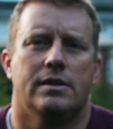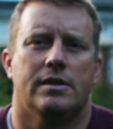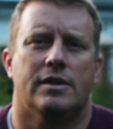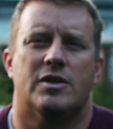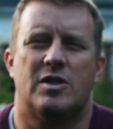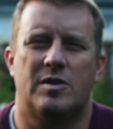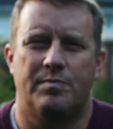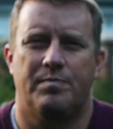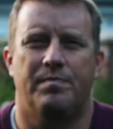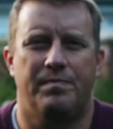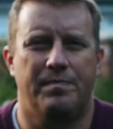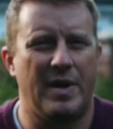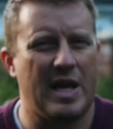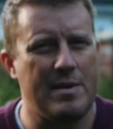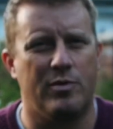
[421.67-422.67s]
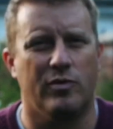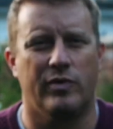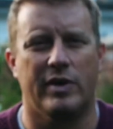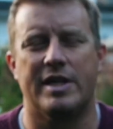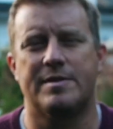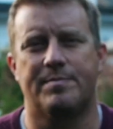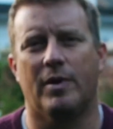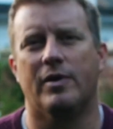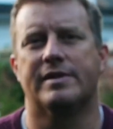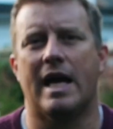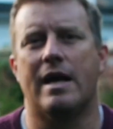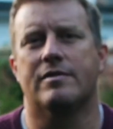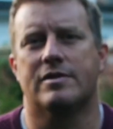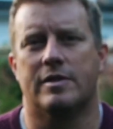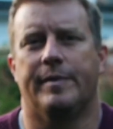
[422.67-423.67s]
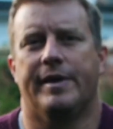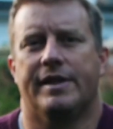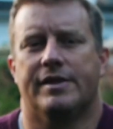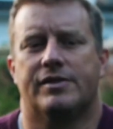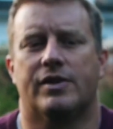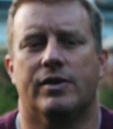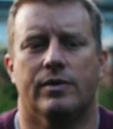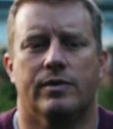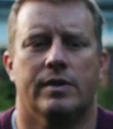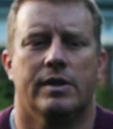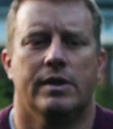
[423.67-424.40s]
that people really spoke down to me at school.